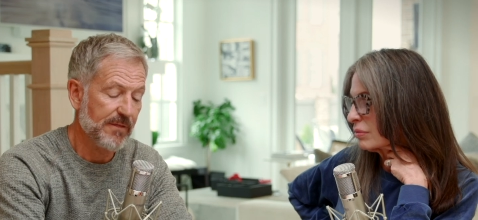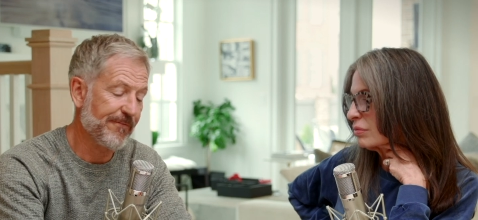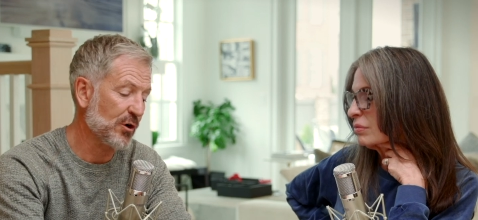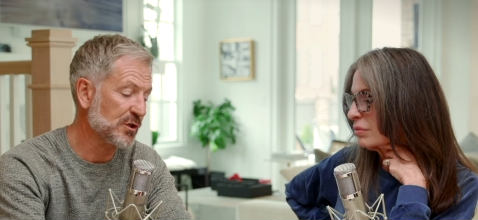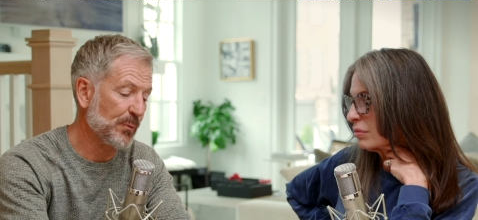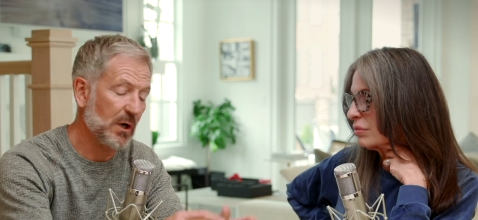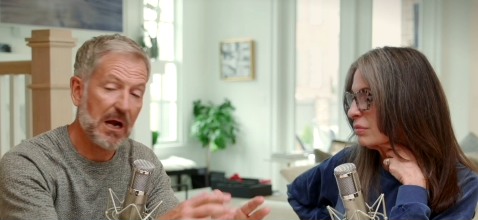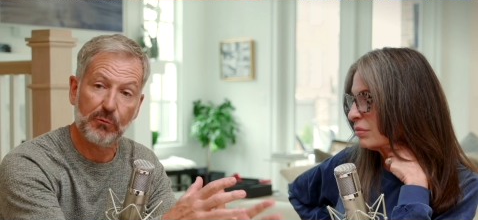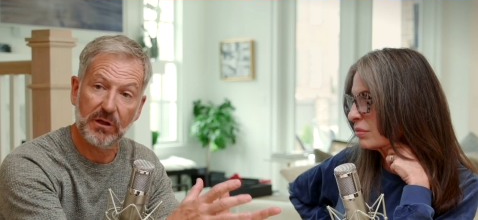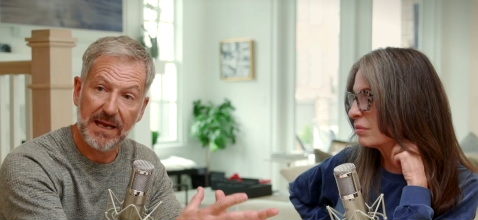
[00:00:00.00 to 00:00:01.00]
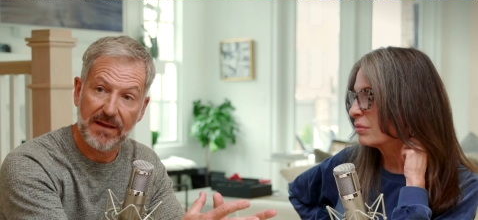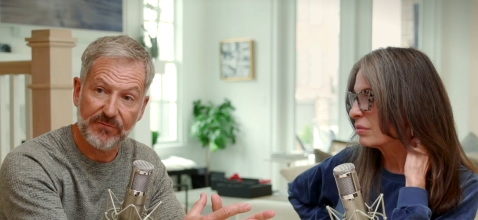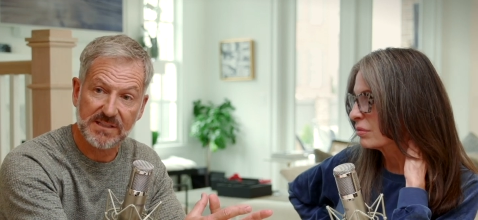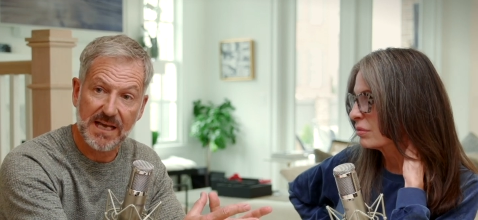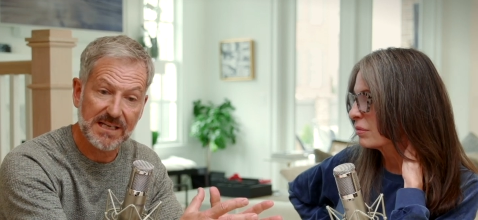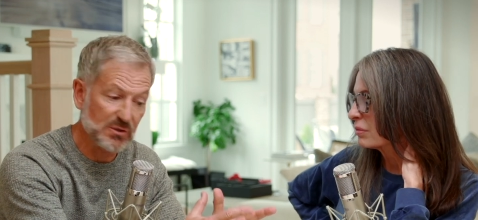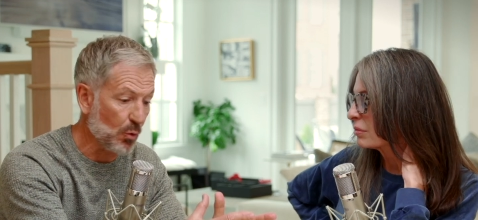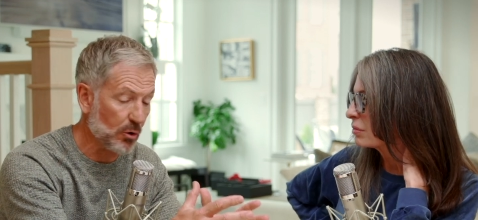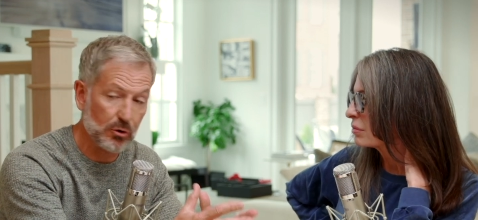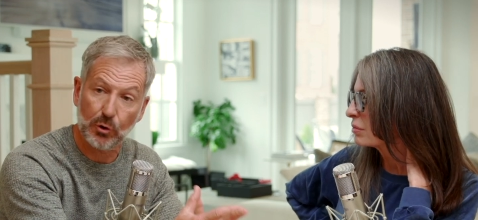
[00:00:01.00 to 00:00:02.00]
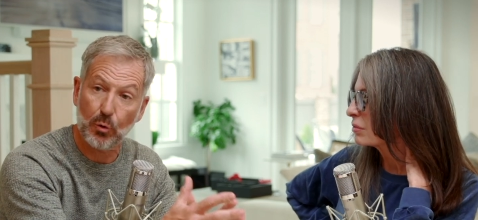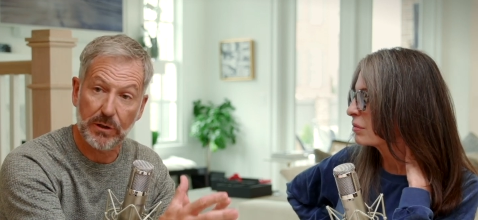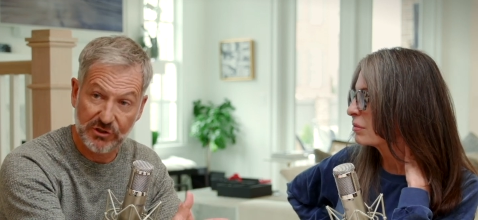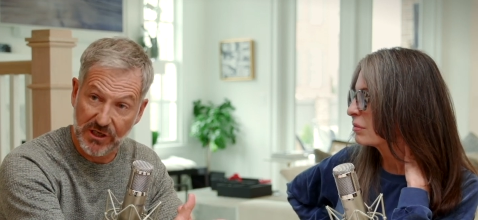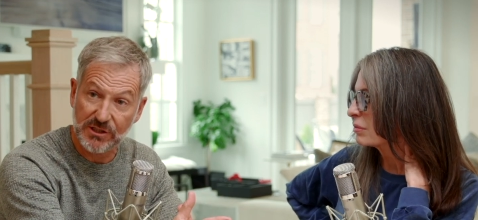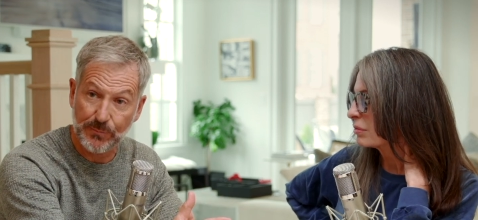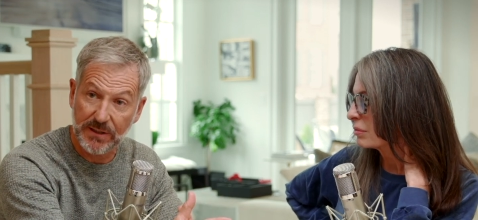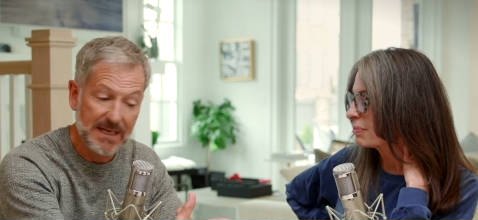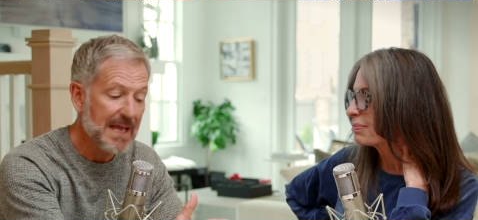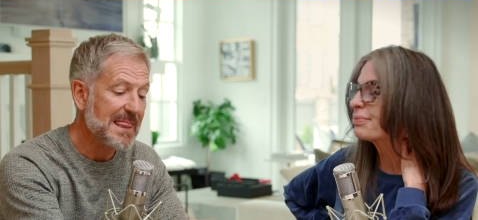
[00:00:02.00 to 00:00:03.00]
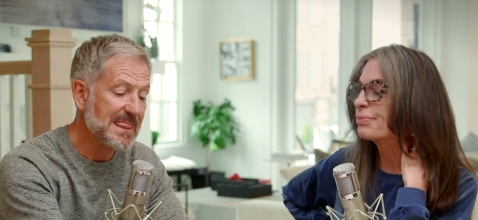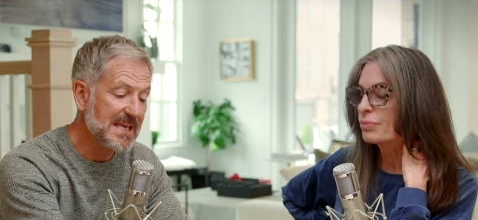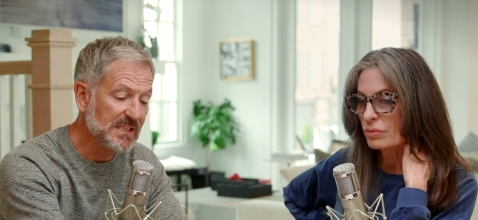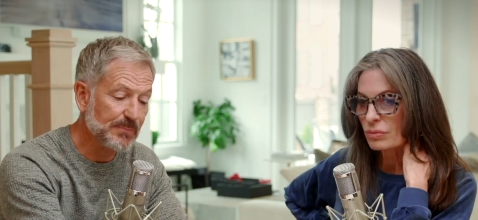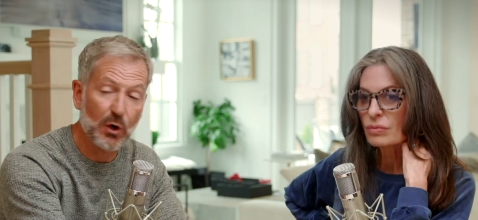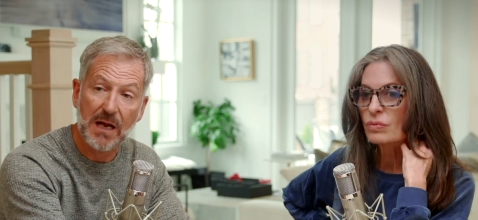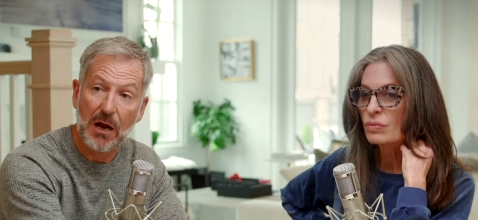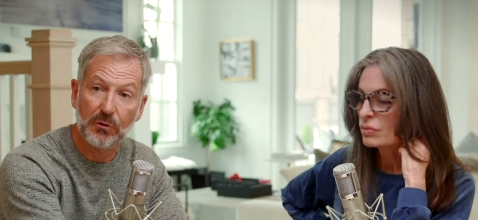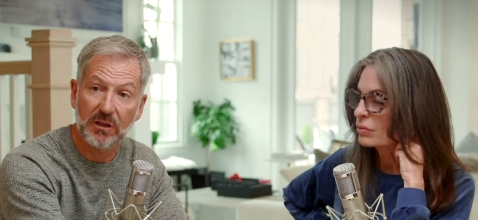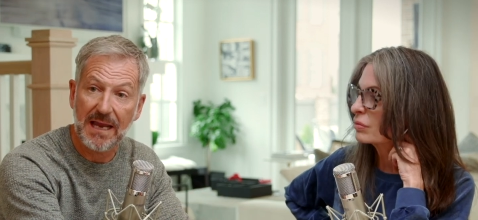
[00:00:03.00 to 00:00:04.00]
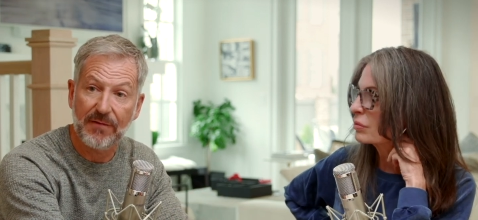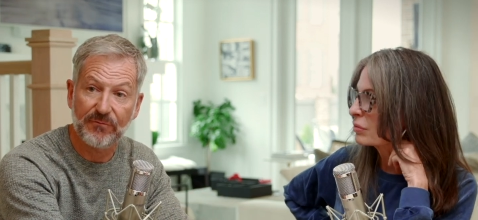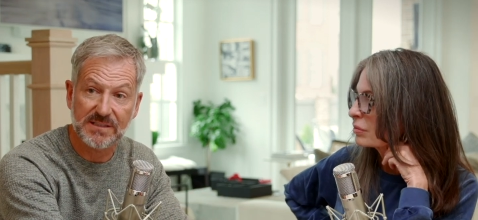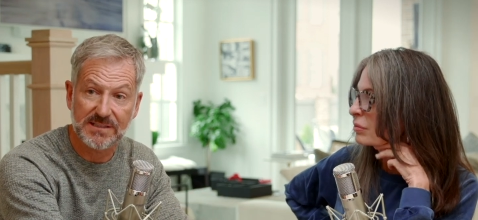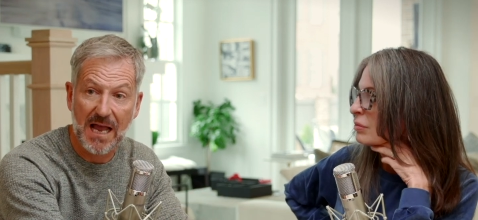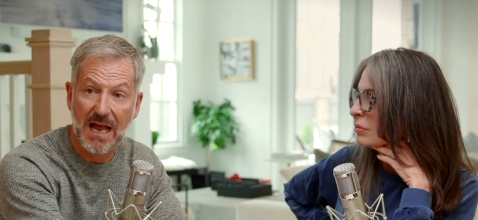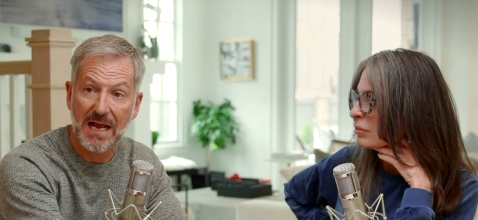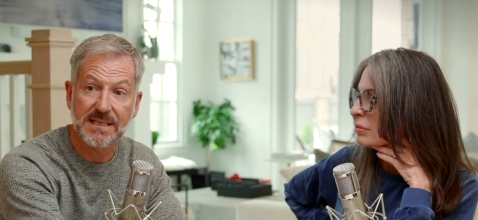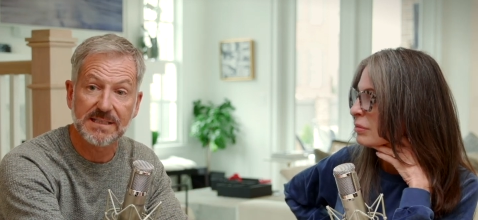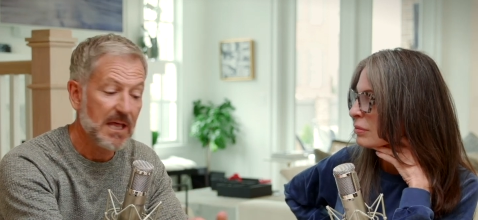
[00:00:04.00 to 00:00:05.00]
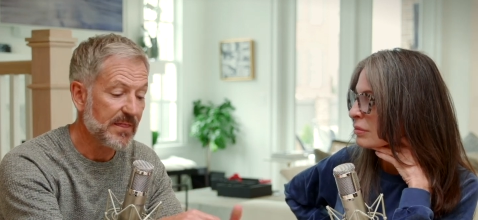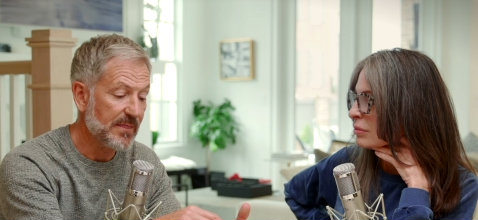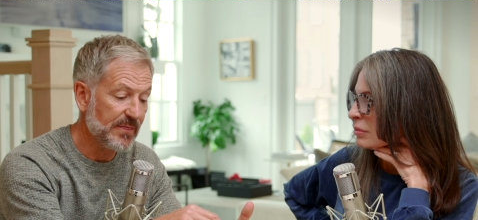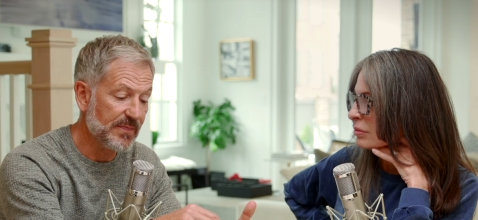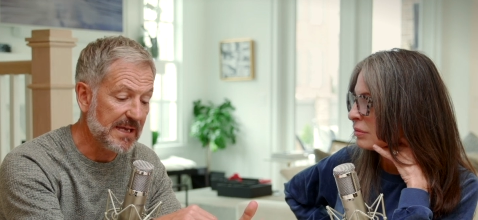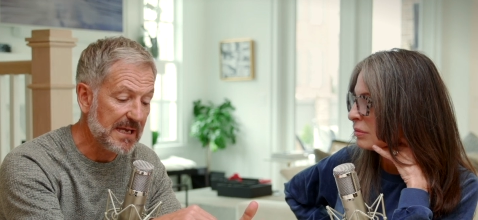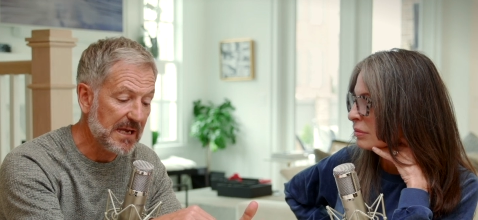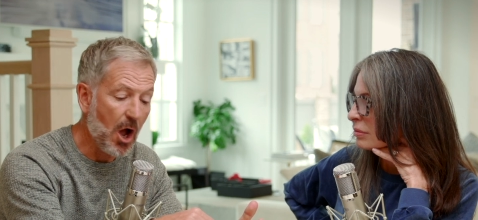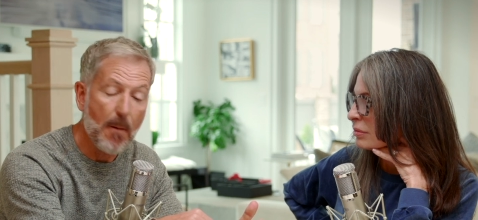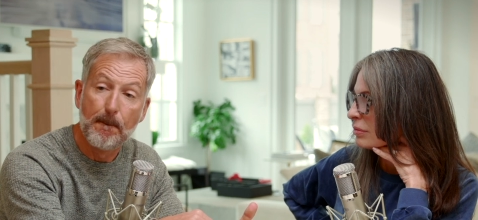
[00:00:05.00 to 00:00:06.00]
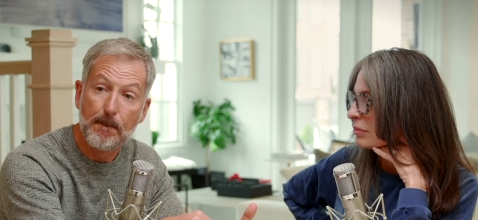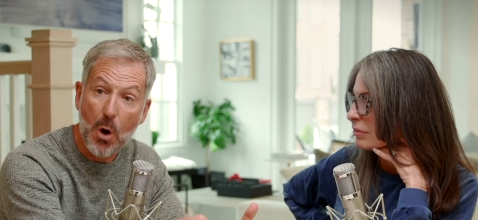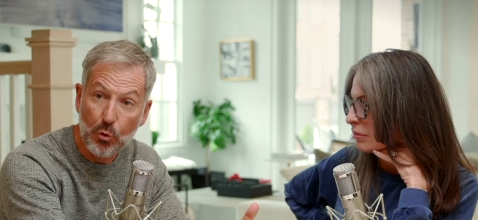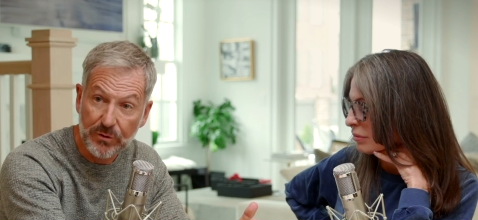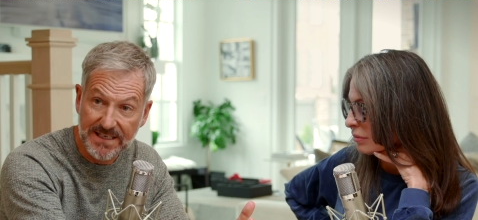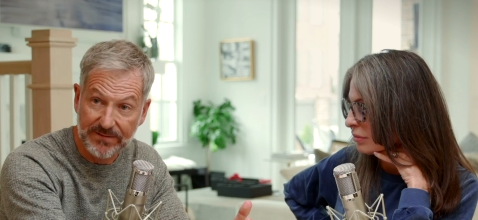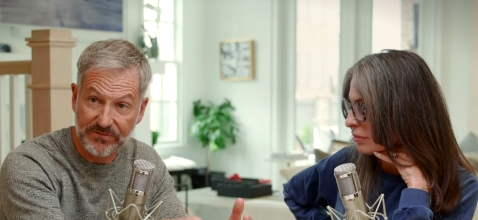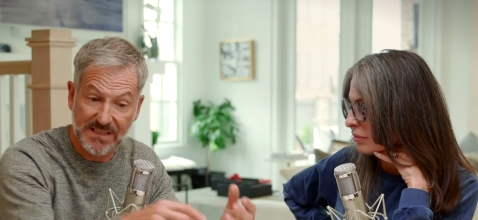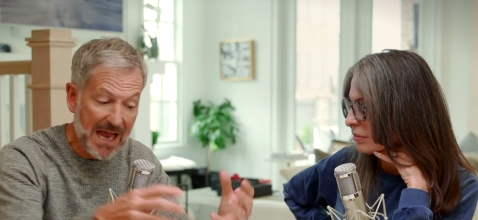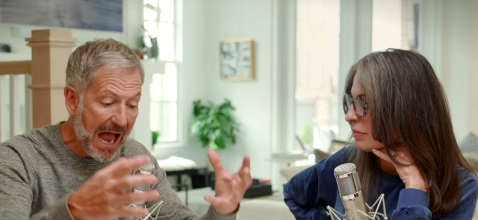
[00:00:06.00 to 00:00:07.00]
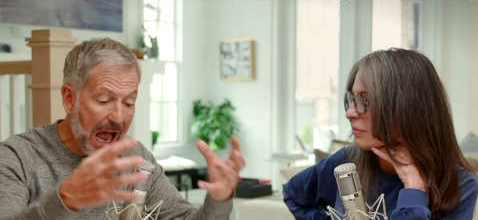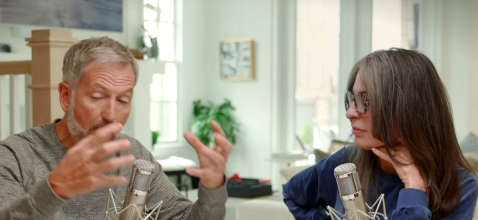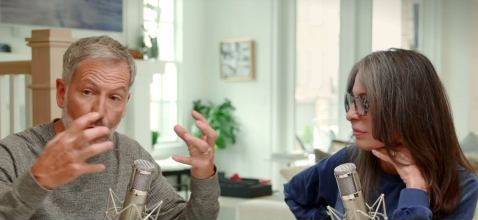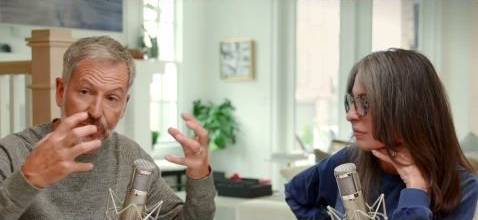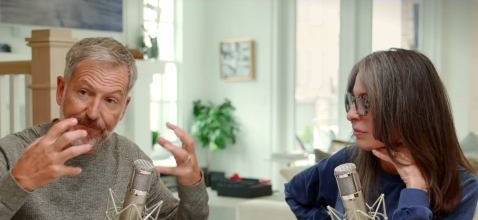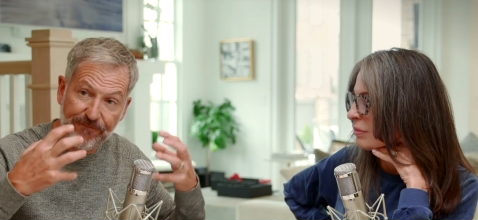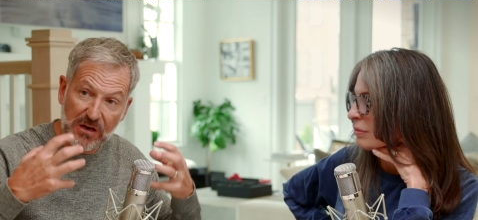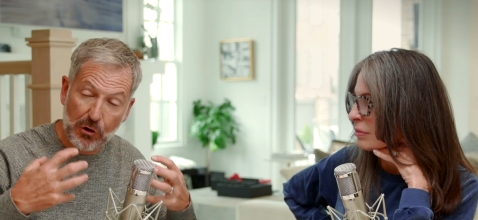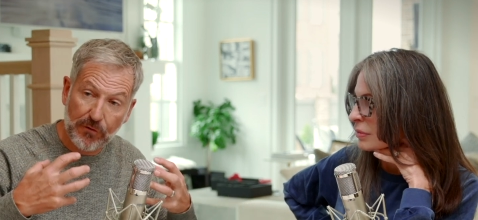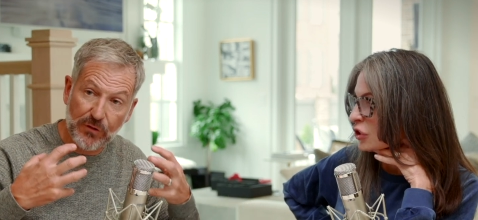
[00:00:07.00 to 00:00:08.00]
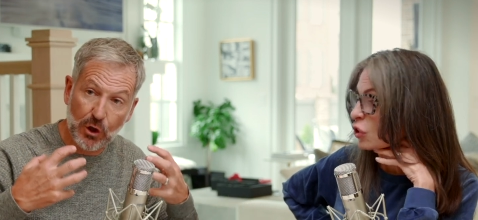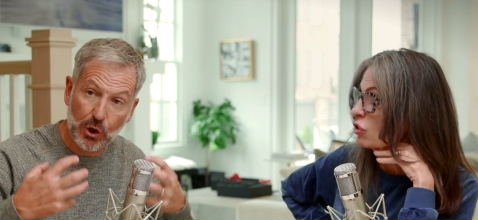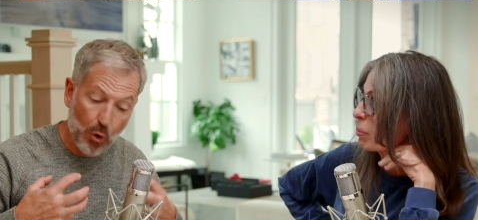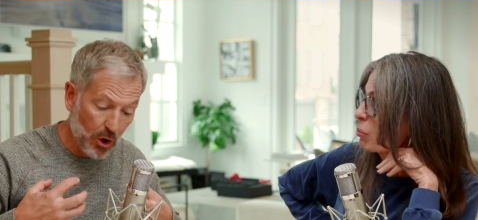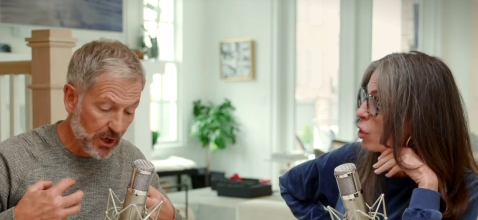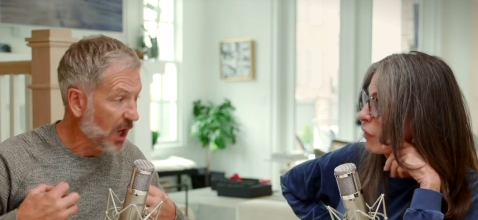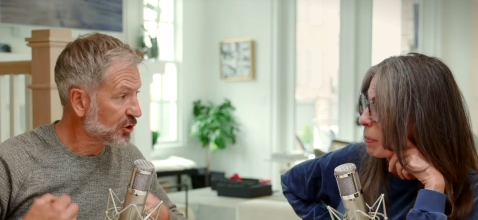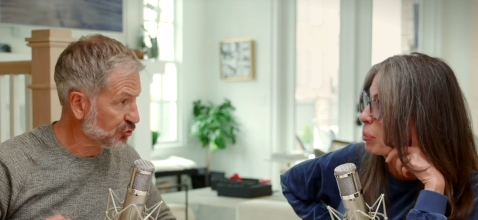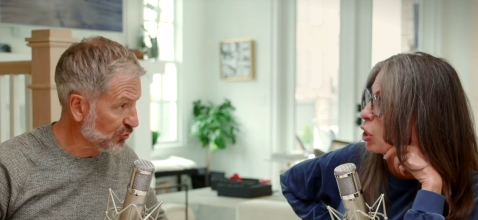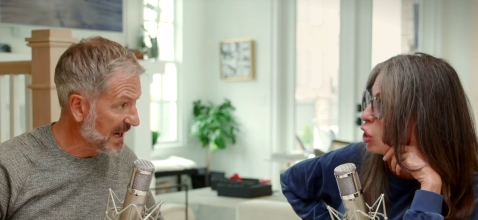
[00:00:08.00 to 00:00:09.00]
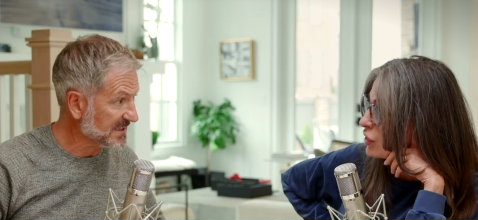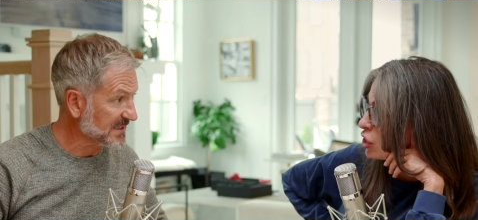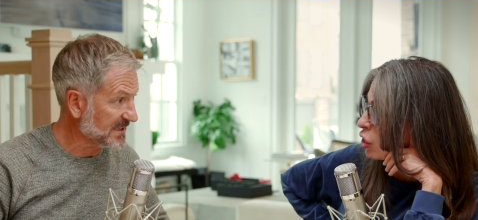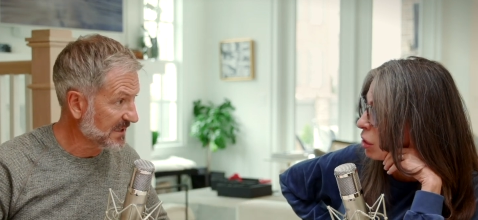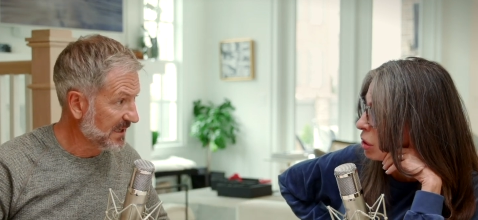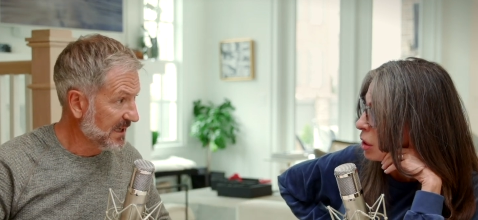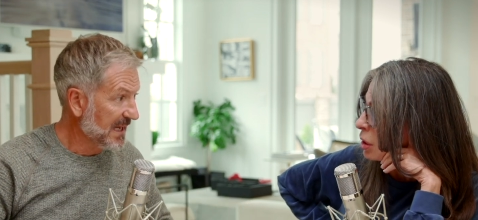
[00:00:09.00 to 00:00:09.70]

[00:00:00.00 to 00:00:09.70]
Speaker 1: The first book, I really emphasized order, glory, judgment. This book, I really emphasize the motives, how the fear of the so Lord more of a addresses. personal.